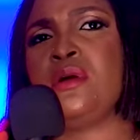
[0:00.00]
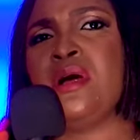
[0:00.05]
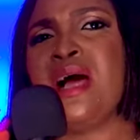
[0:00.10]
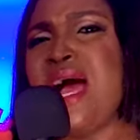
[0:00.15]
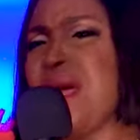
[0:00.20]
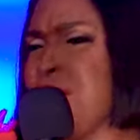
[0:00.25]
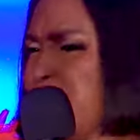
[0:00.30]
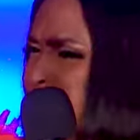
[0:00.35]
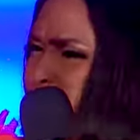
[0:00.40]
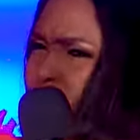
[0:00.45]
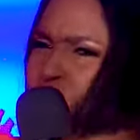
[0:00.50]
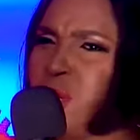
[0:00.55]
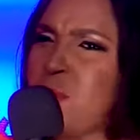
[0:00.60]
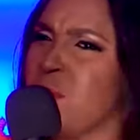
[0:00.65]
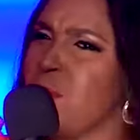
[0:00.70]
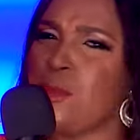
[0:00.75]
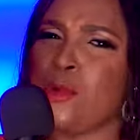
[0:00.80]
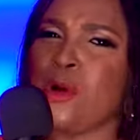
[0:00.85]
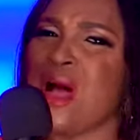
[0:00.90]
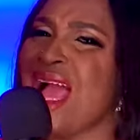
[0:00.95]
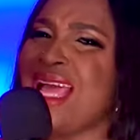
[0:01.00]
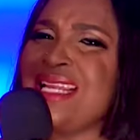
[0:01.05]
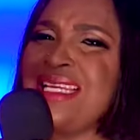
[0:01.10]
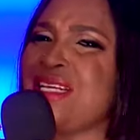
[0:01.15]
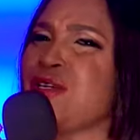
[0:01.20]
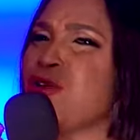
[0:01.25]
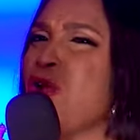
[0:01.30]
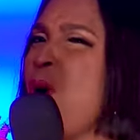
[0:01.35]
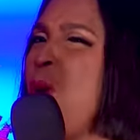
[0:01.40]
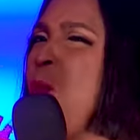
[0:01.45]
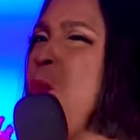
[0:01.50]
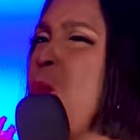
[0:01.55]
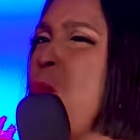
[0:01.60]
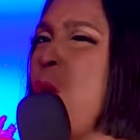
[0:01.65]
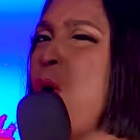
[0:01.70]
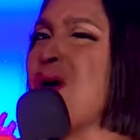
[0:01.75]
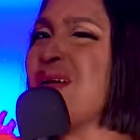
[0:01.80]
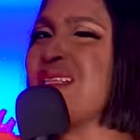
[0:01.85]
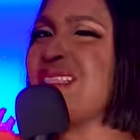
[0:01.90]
I used to tell people, I did not work